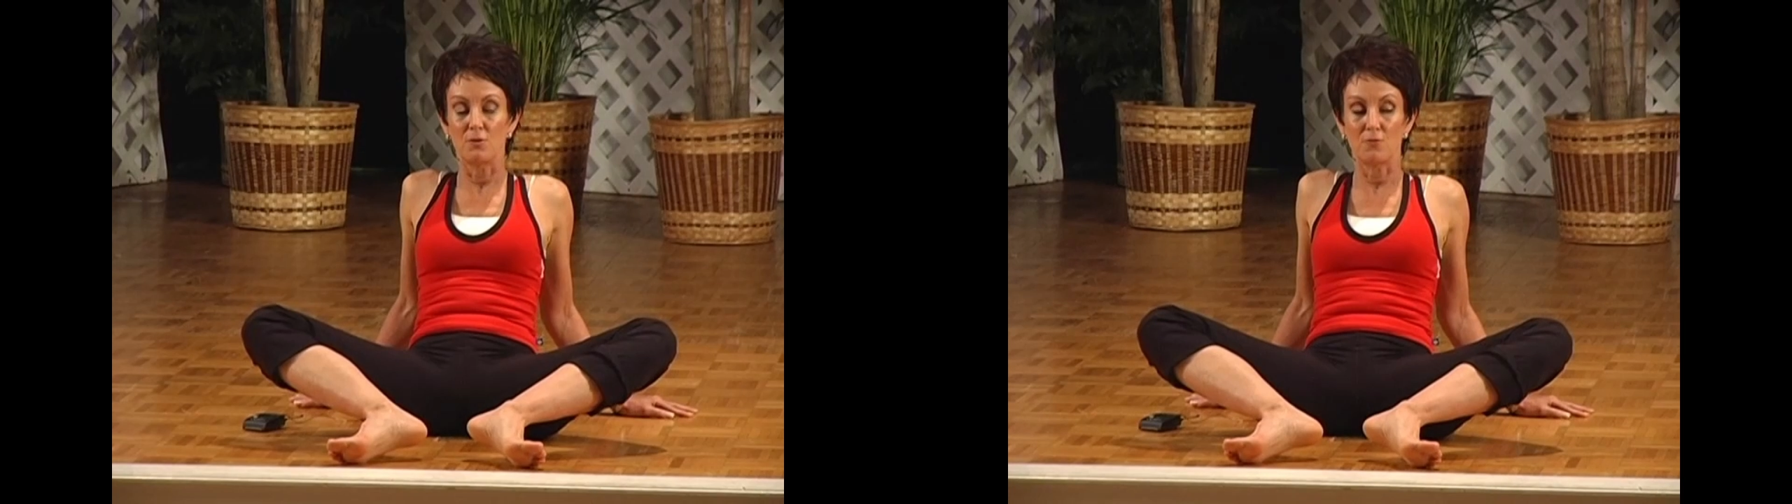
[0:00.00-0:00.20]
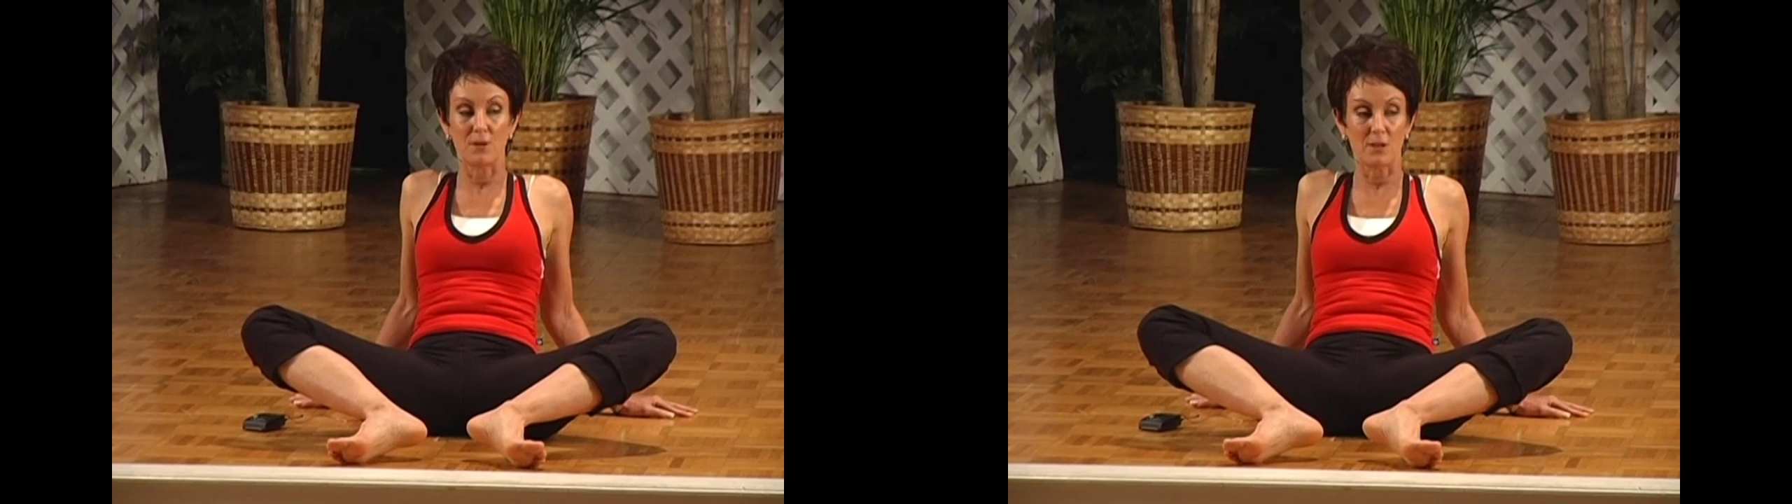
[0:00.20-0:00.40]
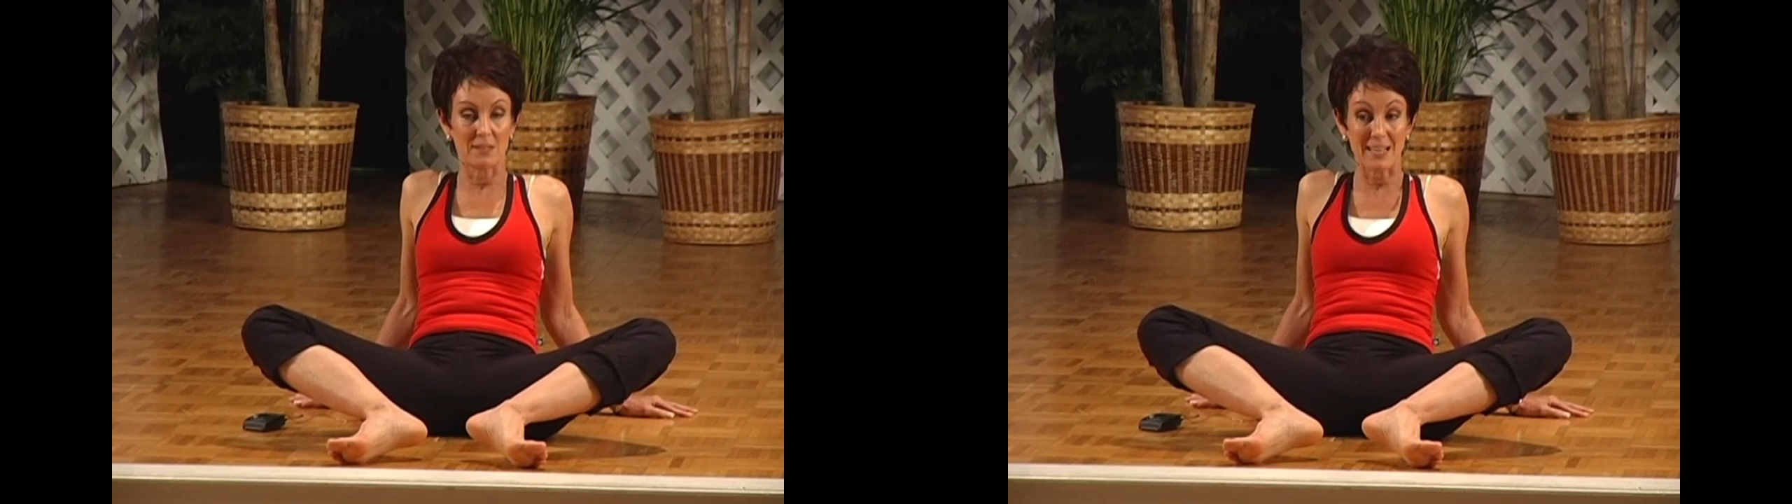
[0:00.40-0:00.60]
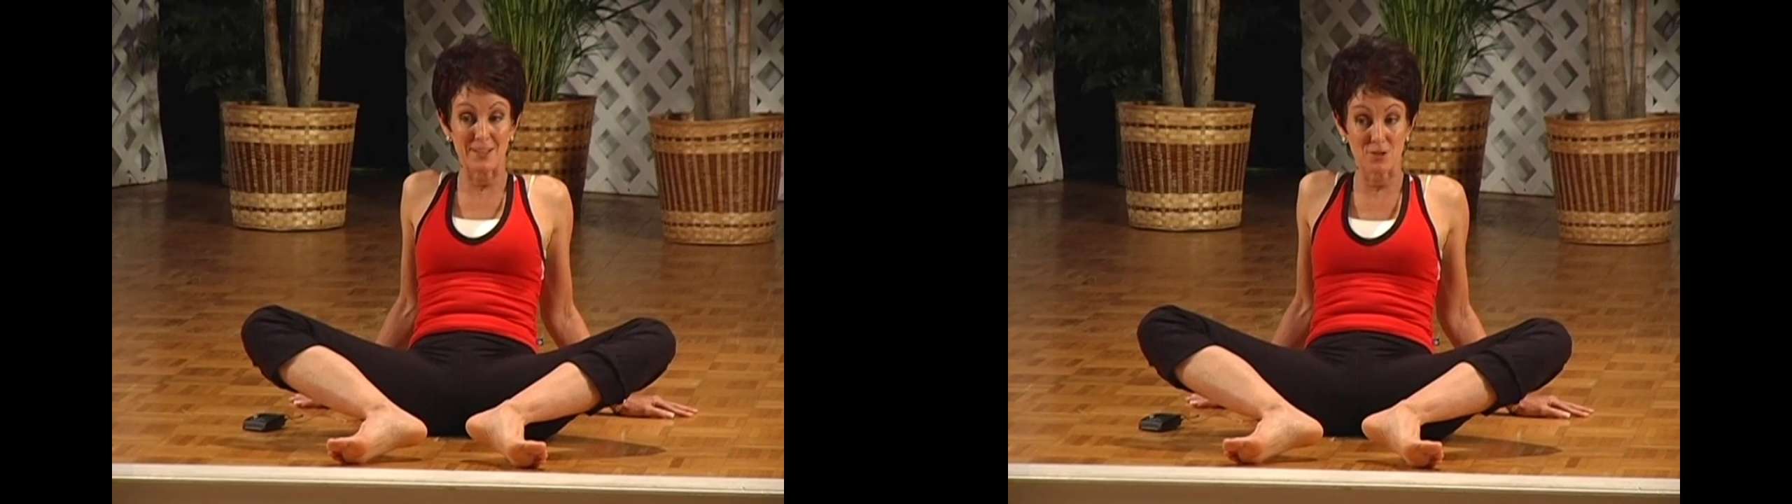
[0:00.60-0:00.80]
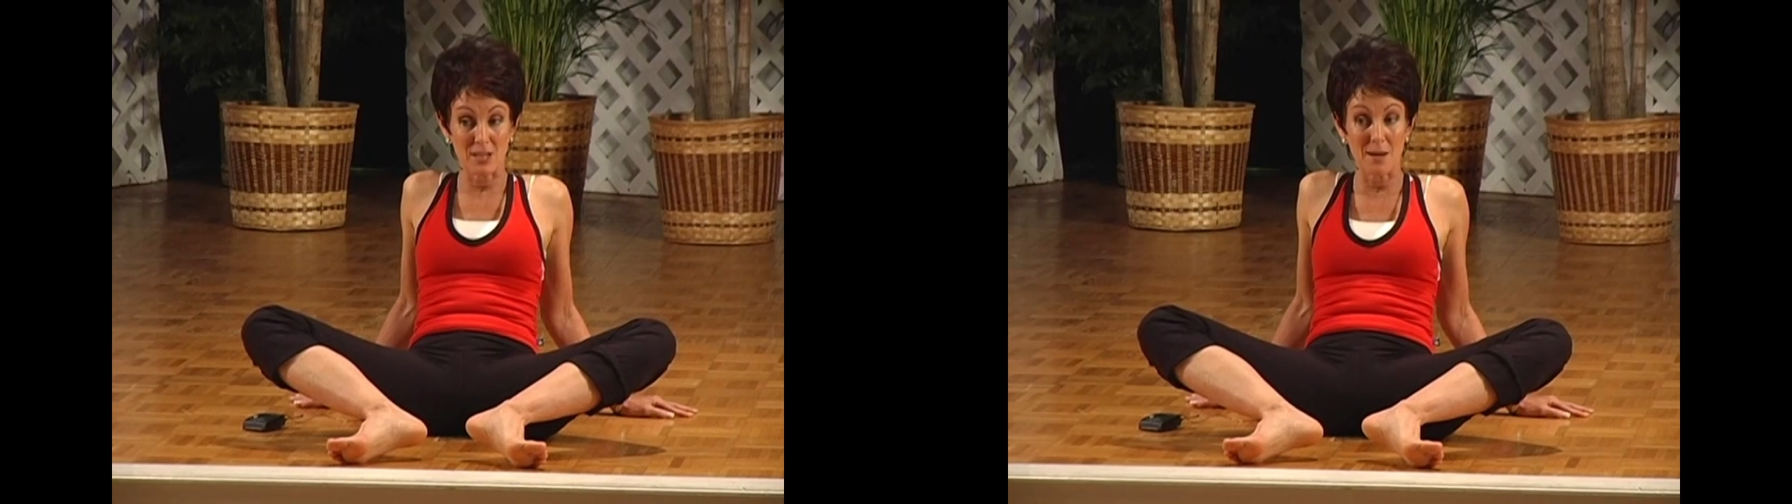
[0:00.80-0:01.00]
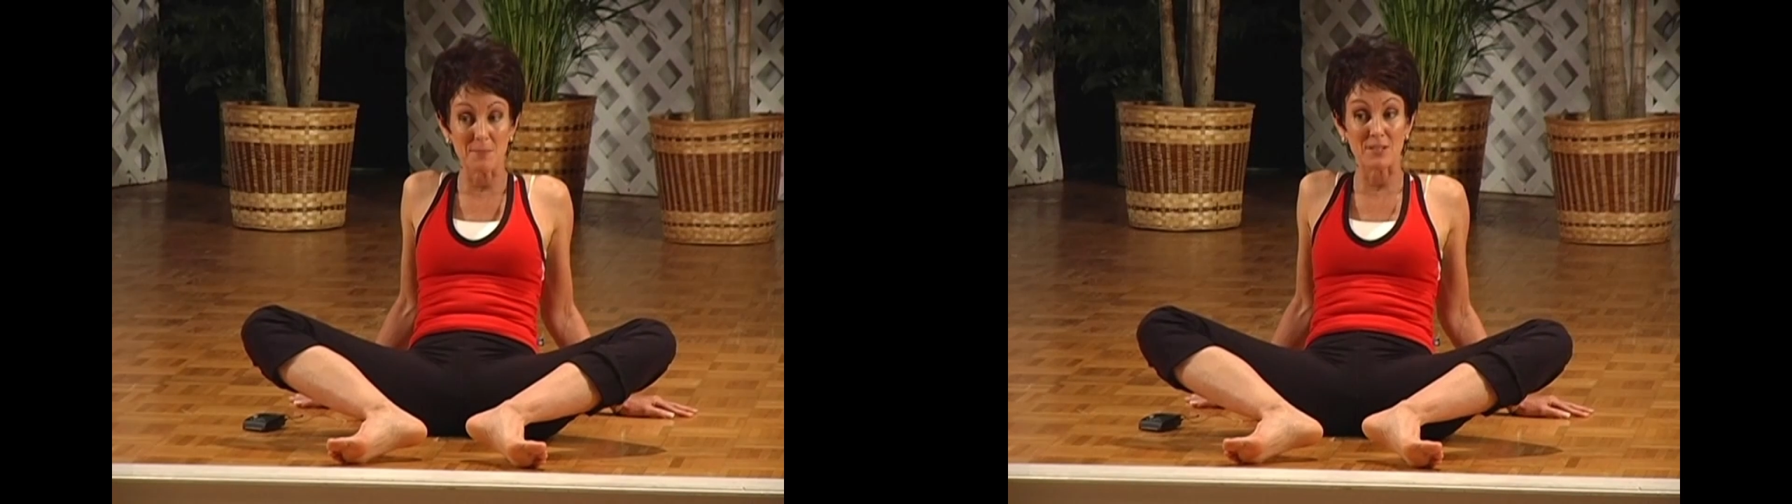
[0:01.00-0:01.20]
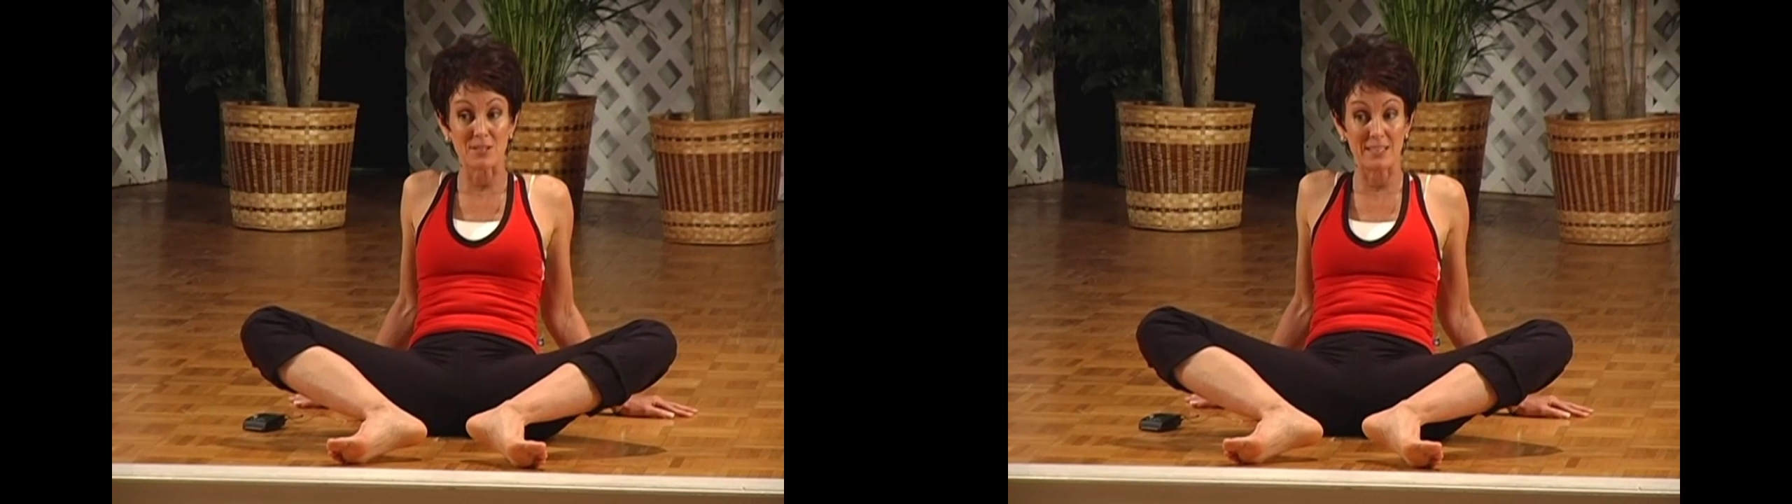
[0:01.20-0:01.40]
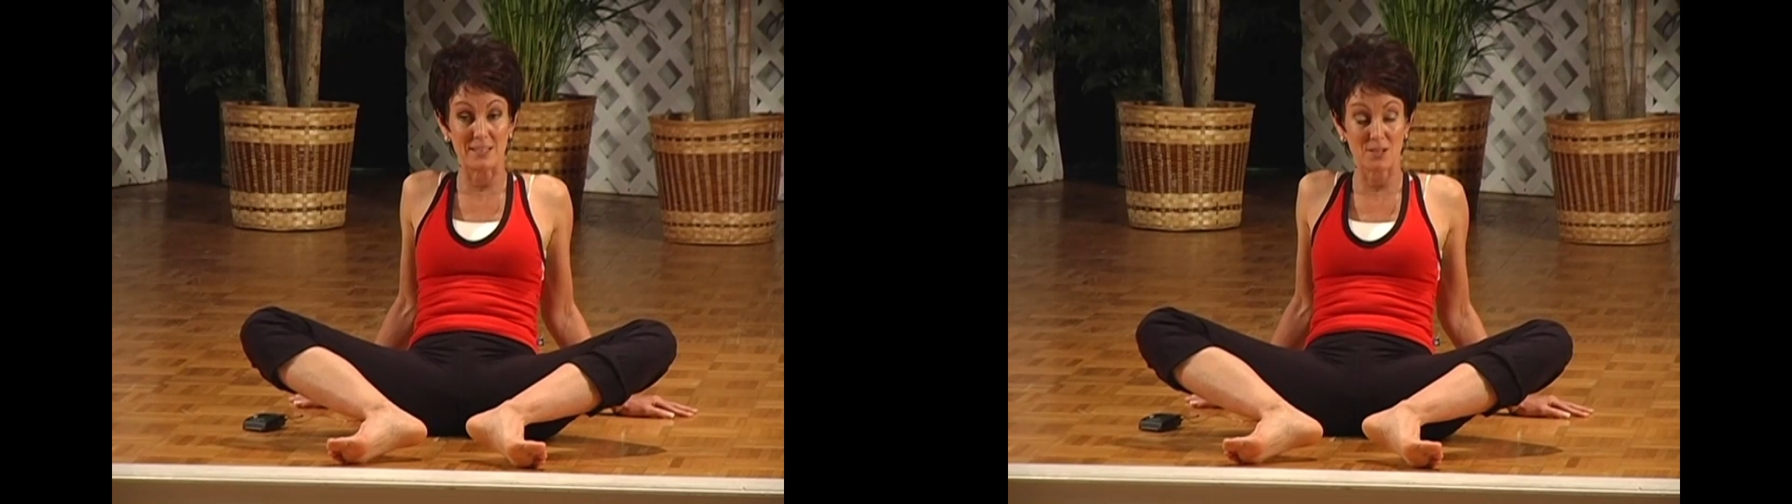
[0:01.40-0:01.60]
2, 3, you're going to tighten your tummy as
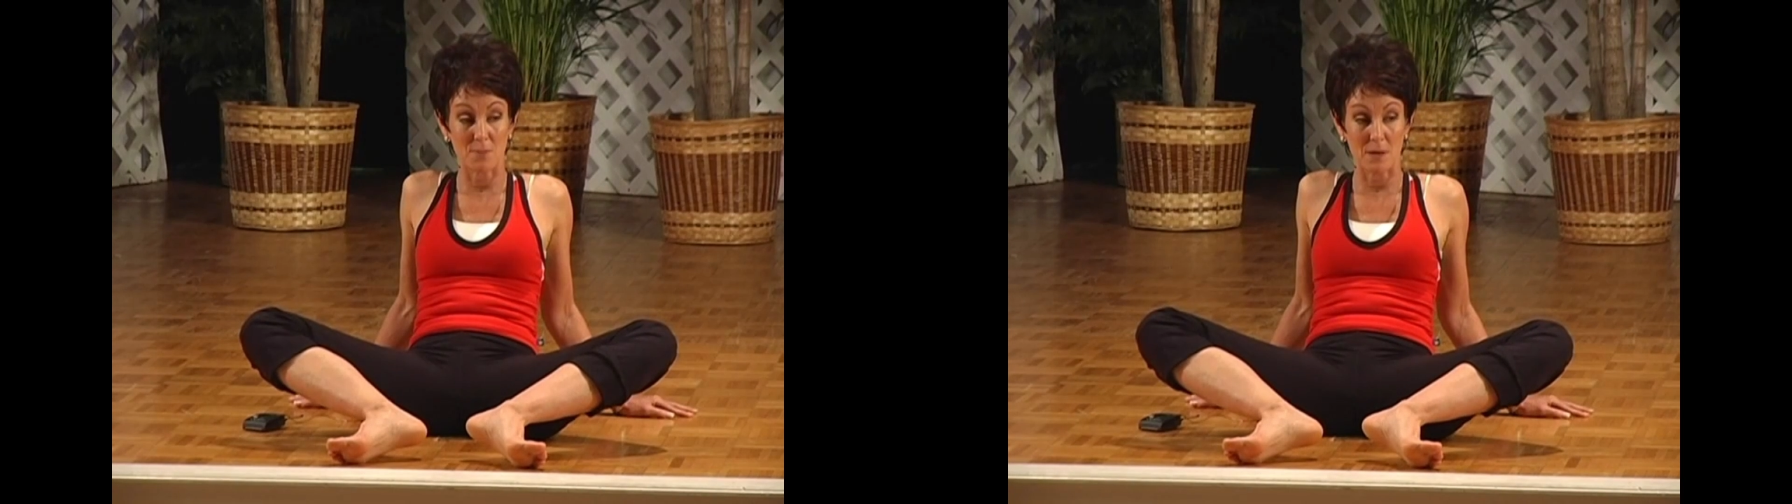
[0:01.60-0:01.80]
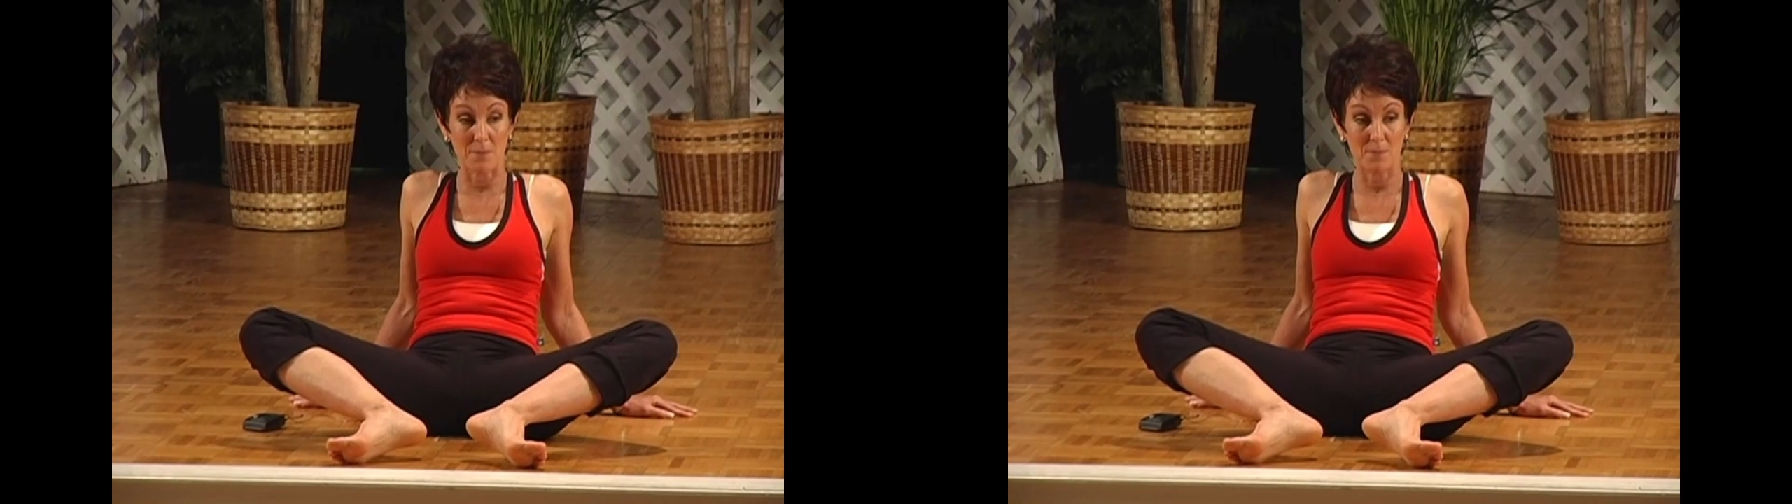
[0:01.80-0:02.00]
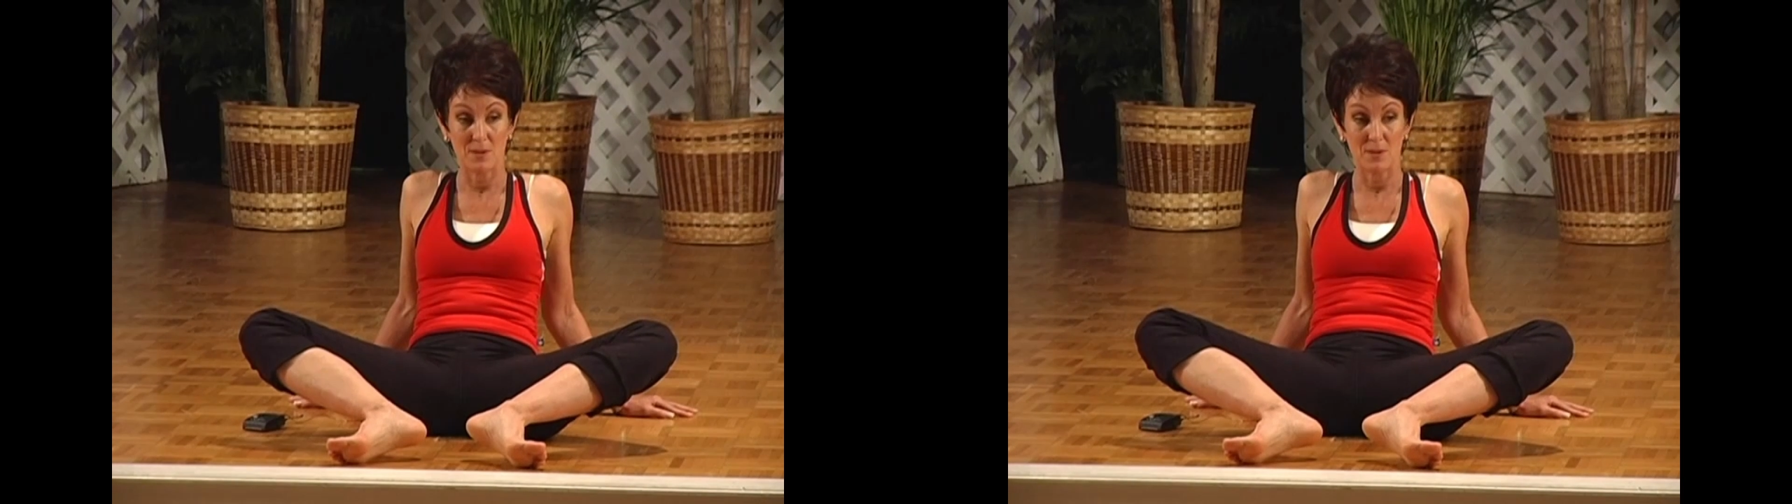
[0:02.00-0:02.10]
the knees come up,